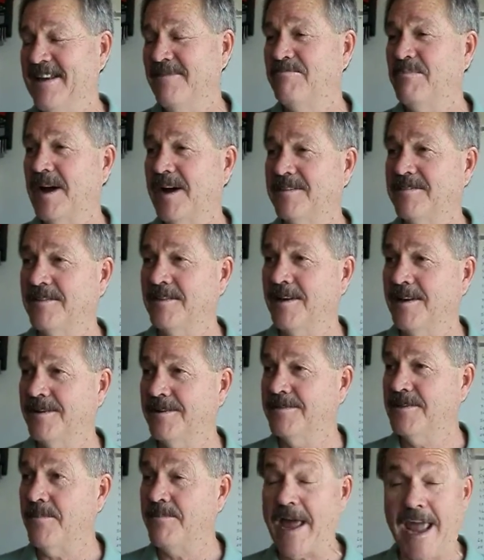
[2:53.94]
But
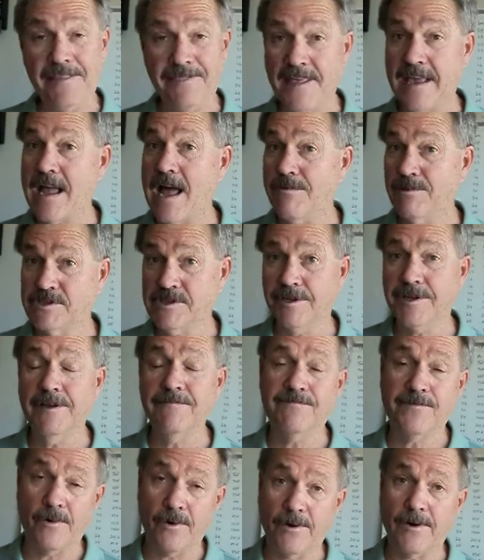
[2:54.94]
the main thing I was looking
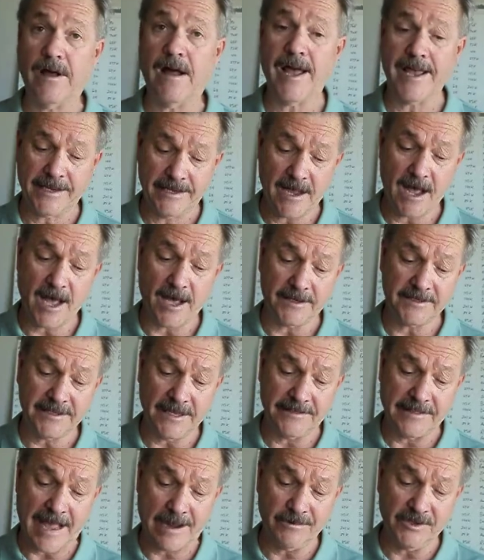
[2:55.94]
for, I got,
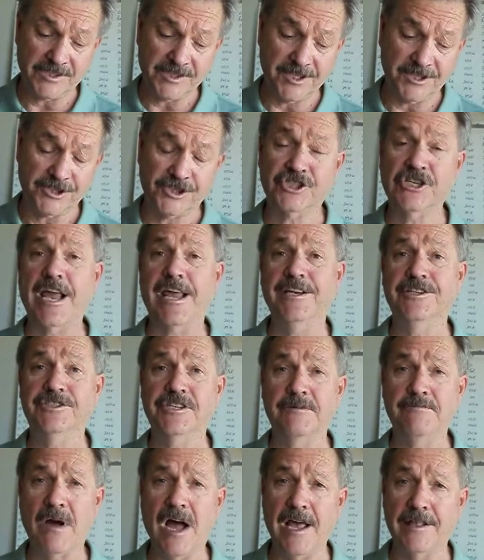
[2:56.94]
and that was this change
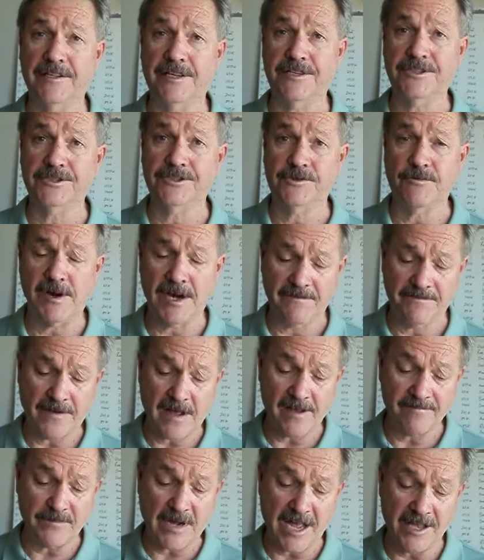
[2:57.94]
in mileage.
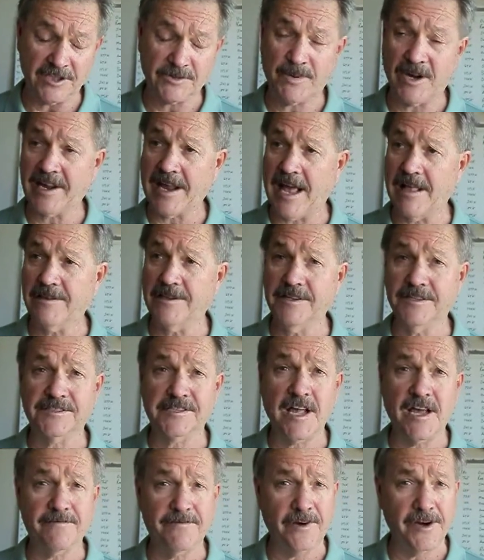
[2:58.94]
25 miles per gallon is
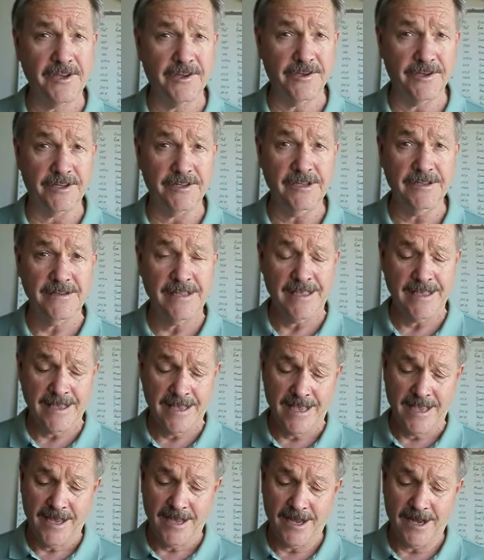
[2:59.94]
not very good,
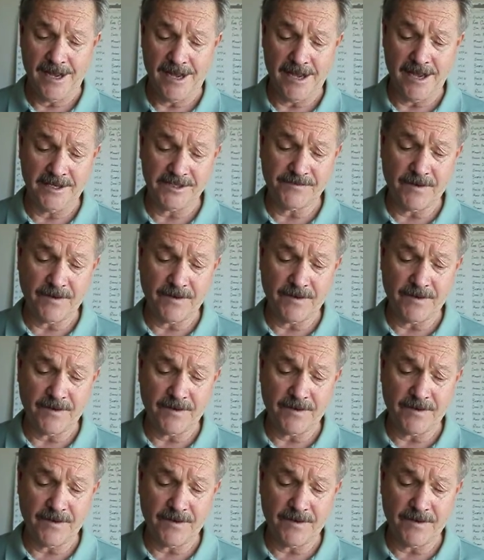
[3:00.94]
as